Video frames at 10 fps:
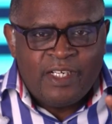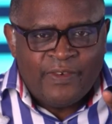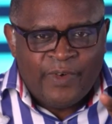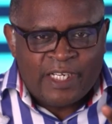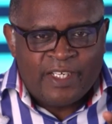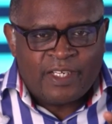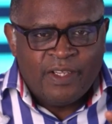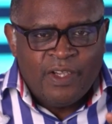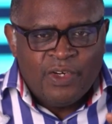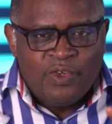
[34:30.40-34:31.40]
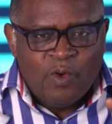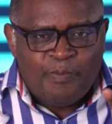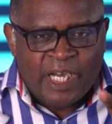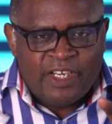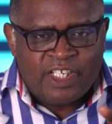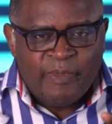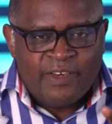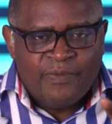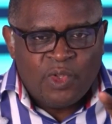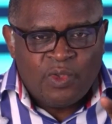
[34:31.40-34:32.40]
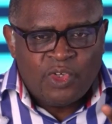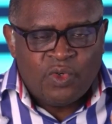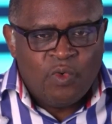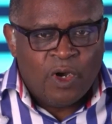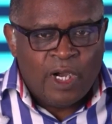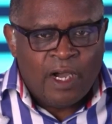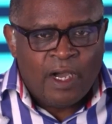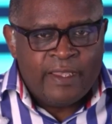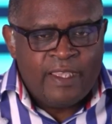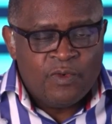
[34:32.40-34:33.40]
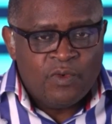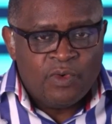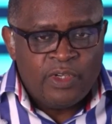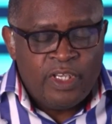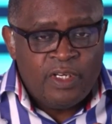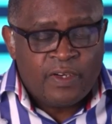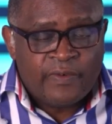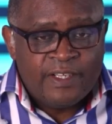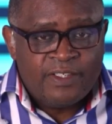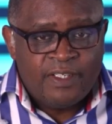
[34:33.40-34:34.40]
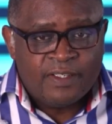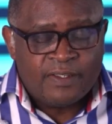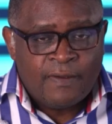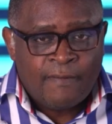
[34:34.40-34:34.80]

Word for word: verdict, no punishment for those who are in who? In Christ Jesus.